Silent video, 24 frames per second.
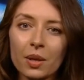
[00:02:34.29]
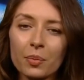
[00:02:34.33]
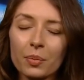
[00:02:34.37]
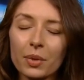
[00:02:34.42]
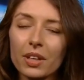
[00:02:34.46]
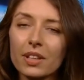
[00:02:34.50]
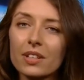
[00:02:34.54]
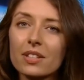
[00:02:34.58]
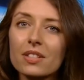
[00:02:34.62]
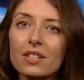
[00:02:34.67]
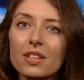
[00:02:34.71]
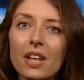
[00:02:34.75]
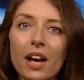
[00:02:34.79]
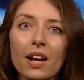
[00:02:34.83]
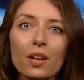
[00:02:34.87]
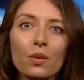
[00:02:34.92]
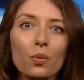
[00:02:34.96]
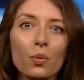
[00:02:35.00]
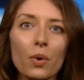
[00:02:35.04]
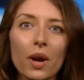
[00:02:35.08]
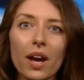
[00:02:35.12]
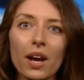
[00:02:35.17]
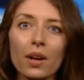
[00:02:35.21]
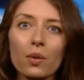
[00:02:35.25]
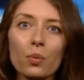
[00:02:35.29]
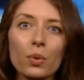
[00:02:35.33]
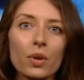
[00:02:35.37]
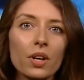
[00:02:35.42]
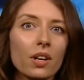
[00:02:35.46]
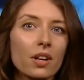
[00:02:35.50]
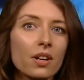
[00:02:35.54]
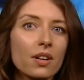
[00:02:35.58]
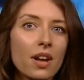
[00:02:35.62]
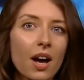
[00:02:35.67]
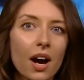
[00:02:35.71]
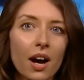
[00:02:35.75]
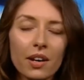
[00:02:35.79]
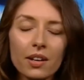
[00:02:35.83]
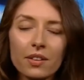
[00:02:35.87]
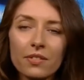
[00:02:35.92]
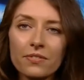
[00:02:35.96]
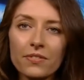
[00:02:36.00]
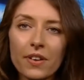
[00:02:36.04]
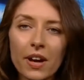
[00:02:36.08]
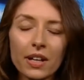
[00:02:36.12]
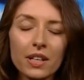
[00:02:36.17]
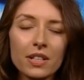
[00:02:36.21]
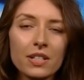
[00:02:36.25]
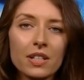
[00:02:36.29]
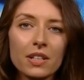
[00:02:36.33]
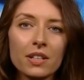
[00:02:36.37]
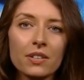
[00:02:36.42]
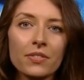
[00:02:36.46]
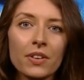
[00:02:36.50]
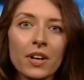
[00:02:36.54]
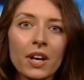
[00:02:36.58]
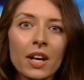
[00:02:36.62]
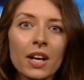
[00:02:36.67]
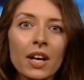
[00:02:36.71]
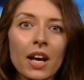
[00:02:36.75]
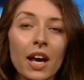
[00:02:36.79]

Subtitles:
because that way we are not effective,